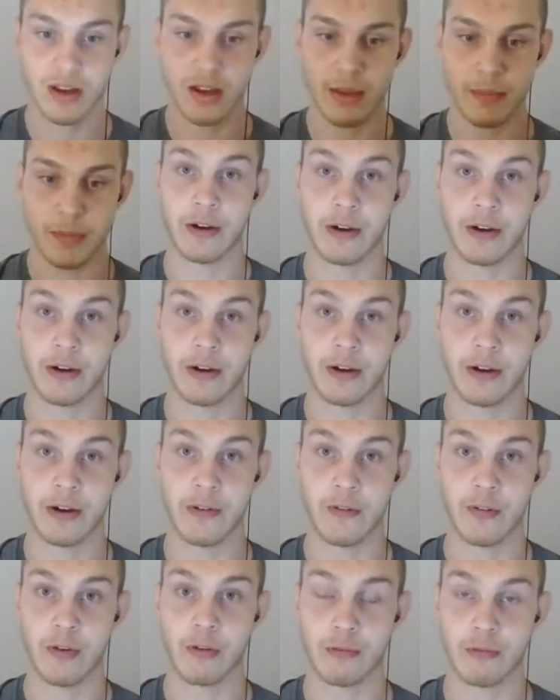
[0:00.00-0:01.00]
Bunch of,
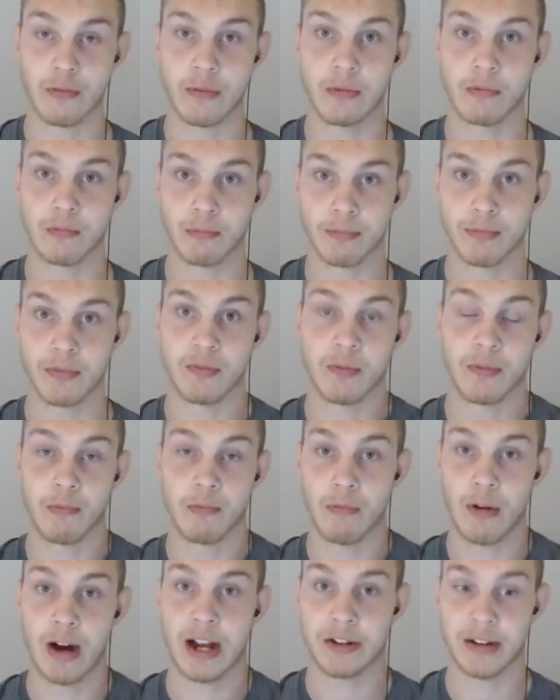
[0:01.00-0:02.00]
of
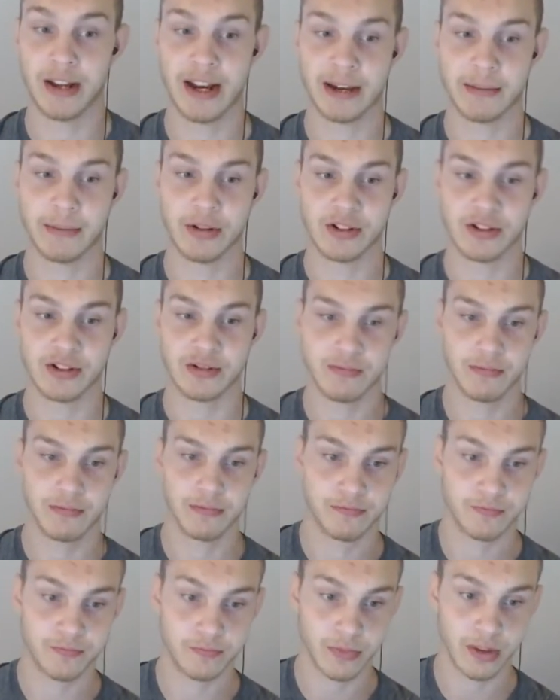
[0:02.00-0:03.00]
wild animals.
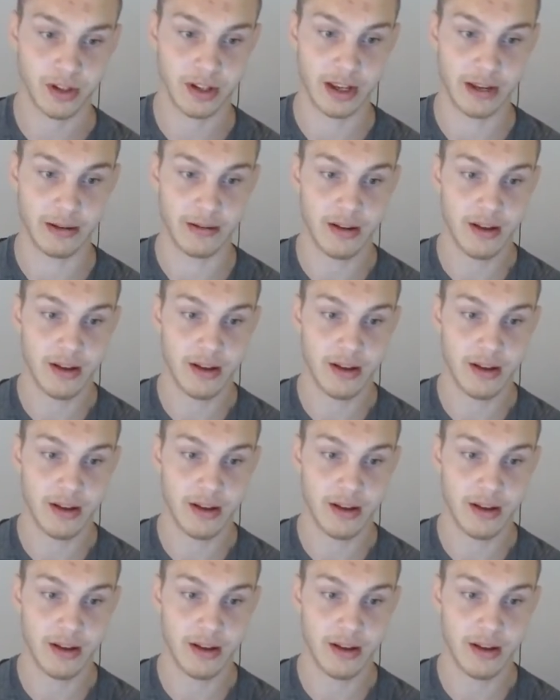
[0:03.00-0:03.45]
Okay.